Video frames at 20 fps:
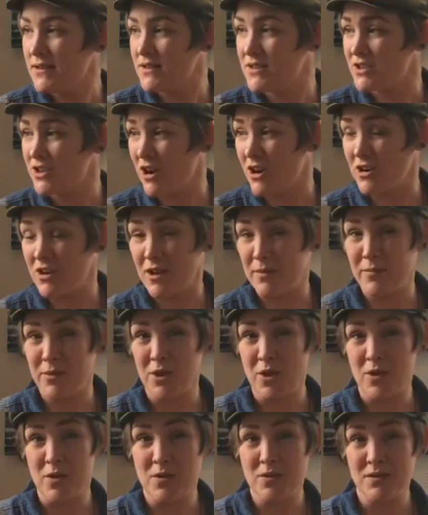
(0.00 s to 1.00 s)
startup
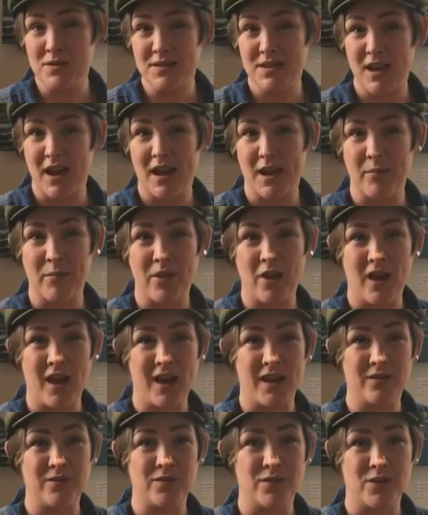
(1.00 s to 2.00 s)
loans. I
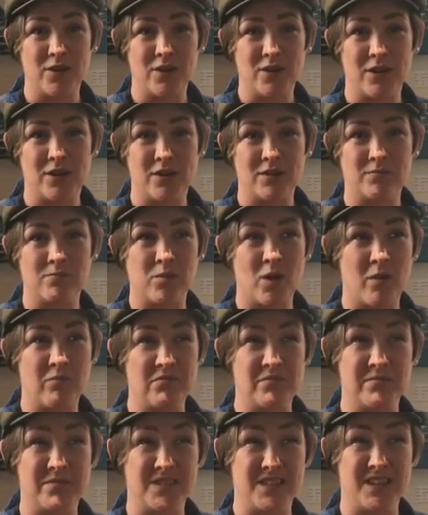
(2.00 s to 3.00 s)
applied for
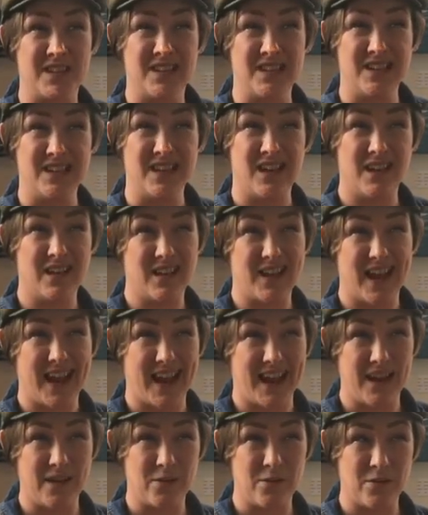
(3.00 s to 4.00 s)
probably
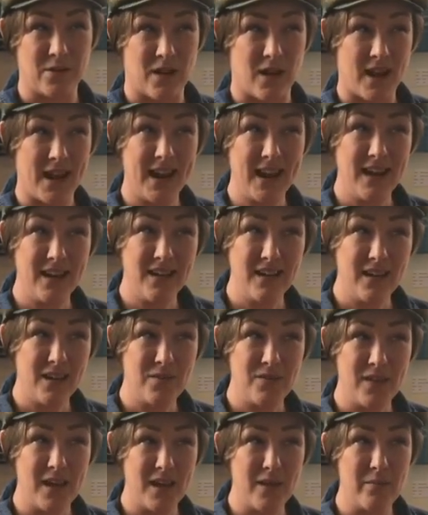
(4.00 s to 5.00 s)
eight or nine
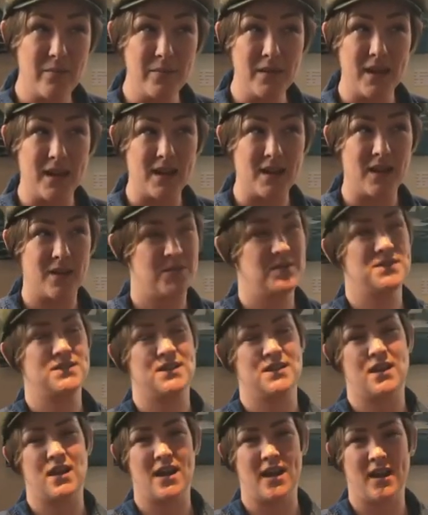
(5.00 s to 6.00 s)
of them, and I was
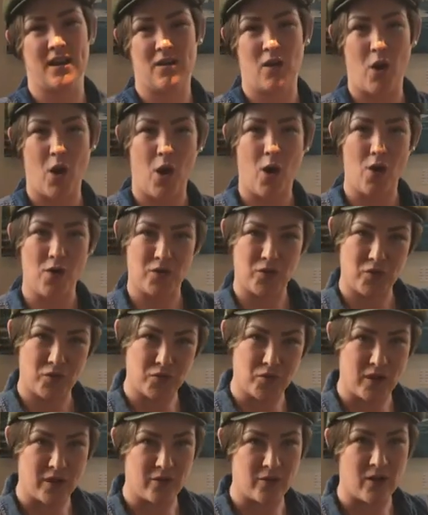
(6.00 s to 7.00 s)
denied
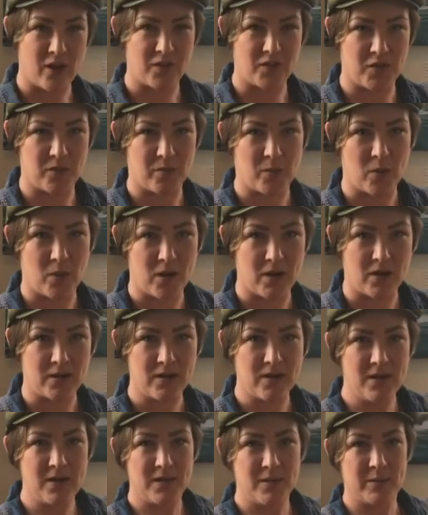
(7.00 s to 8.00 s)
straight across the board
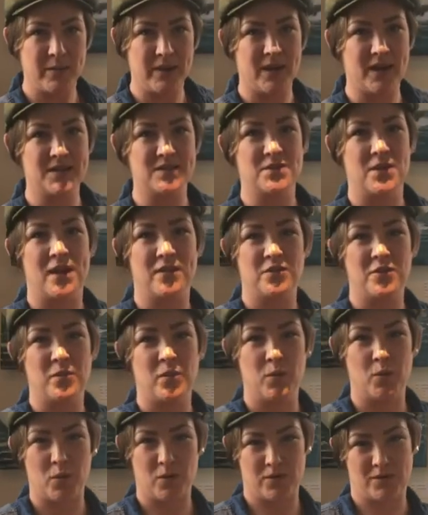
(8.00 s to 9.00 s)
because you have to
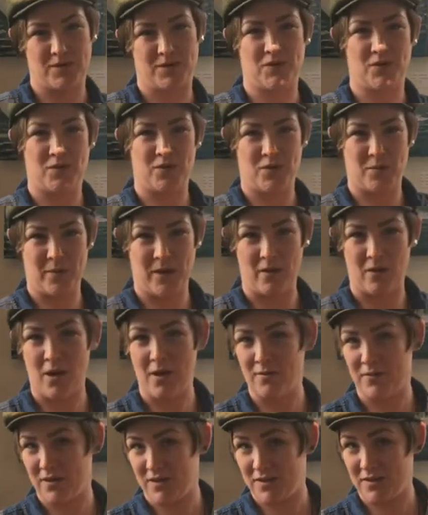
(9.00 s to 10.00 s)
be worth a certain amount,
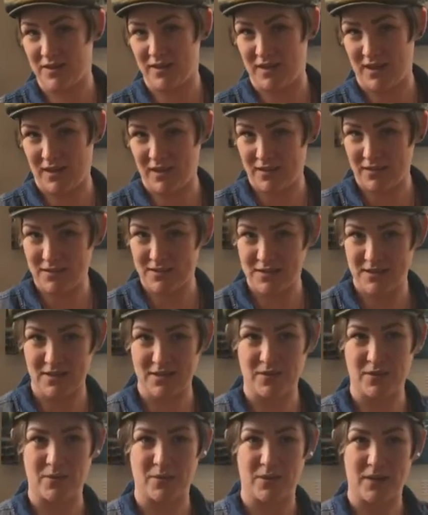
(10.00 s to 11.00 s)
obviously,
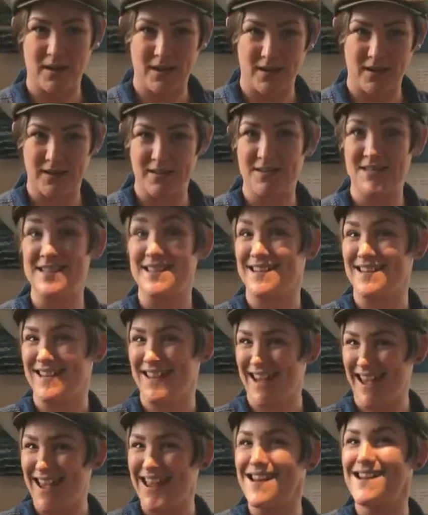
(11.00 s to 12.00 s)
to before they'll give to you a
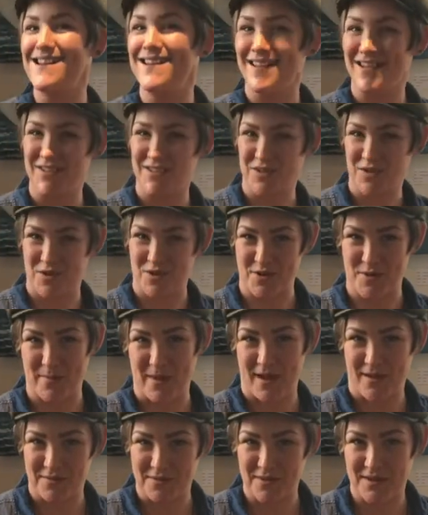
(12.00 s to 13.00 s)
get a certain
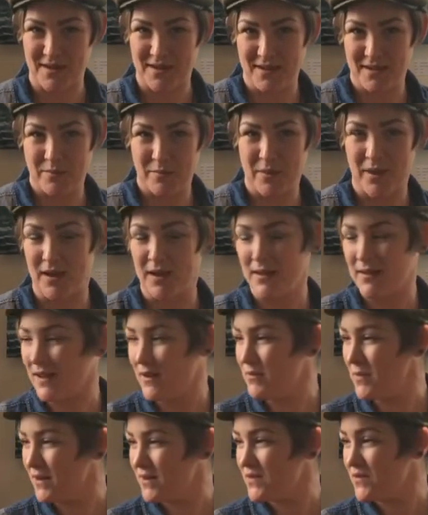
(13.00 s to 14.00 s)
amount. Mm-hmm. amount. But
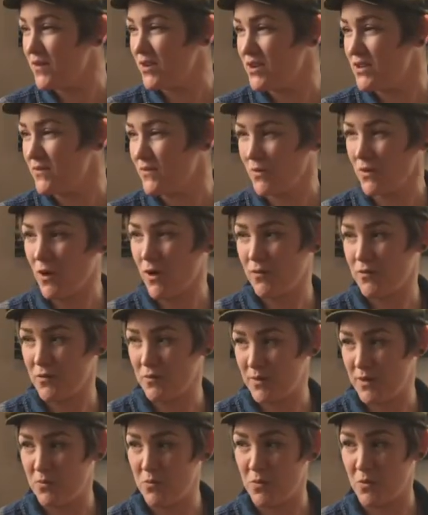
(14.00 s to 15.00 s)
that makes it very difficult
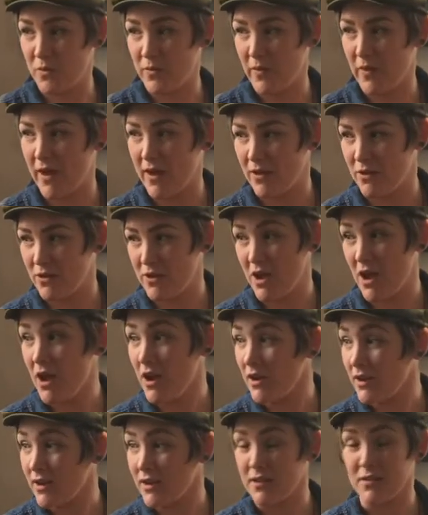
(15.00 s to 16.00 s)
for people that are
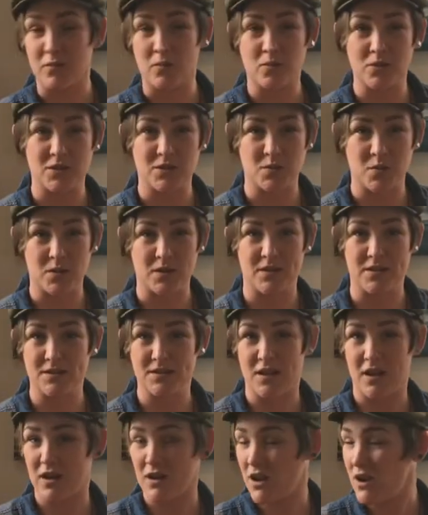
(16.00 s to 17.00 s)
young and, and just want to
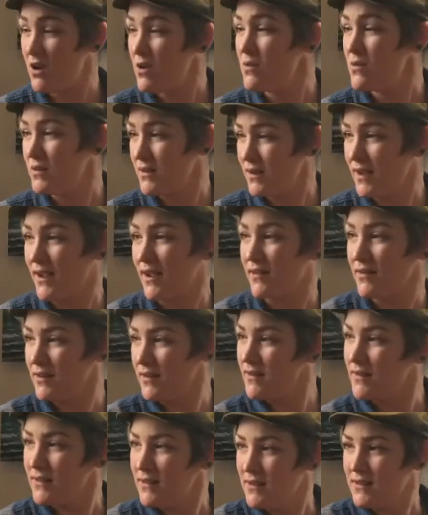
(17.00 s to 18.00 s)
right. Yeah.
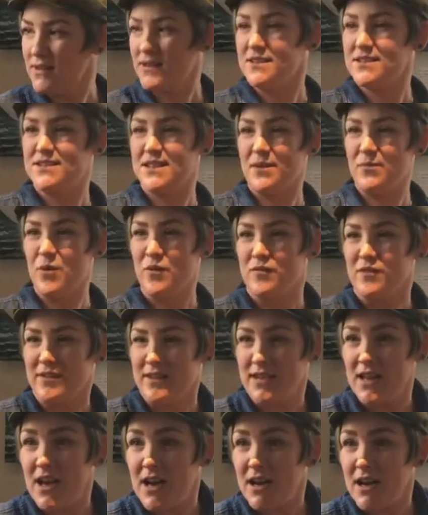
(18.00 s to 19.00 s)
Exactly. Not to say i the
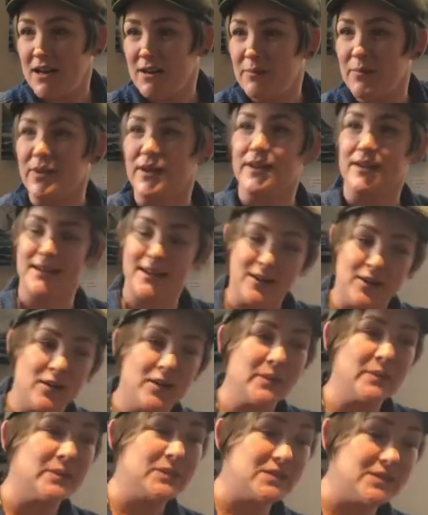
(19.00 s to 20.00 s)
young, but you know,
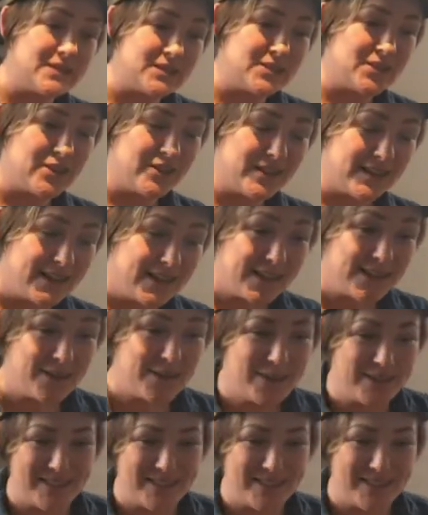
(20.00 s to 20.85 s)
I was just starting out.